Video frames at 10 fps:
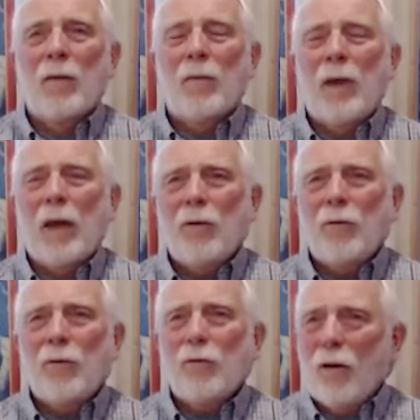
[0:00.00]
That is
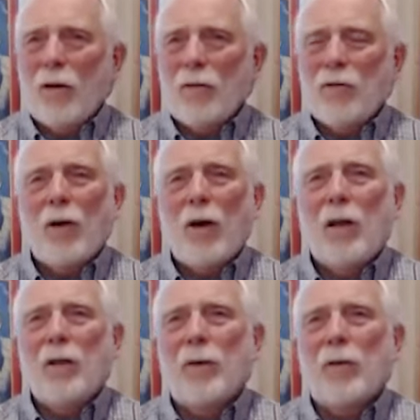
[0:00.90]
her charge to all
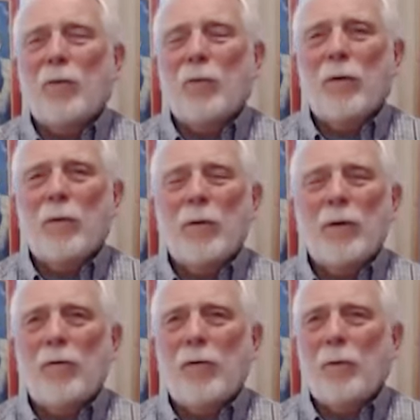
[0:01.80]
of us, whether we're in
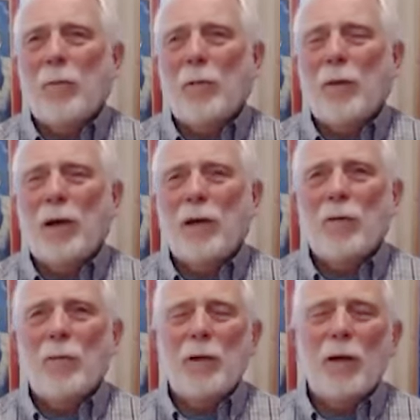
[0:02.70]
a female body or
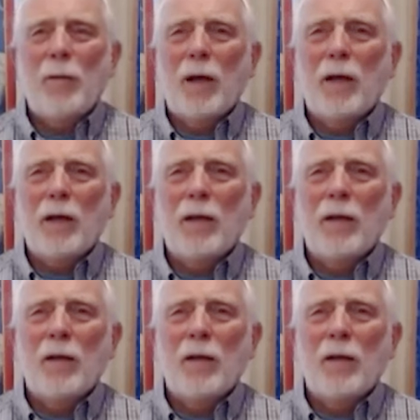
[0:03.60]
a male body.